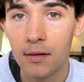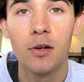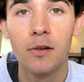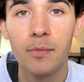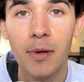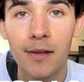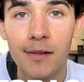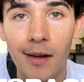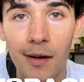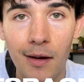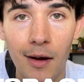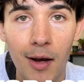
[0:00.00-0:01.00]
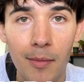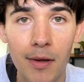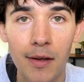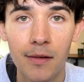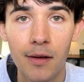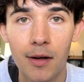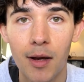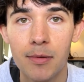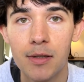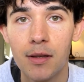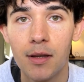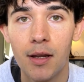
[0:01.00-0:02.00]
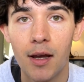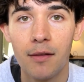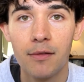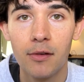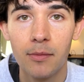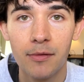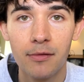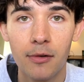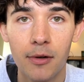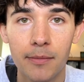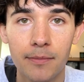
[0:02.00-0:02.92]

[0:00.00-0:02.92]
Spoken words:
Shirtspace.com is a good option that I've used before.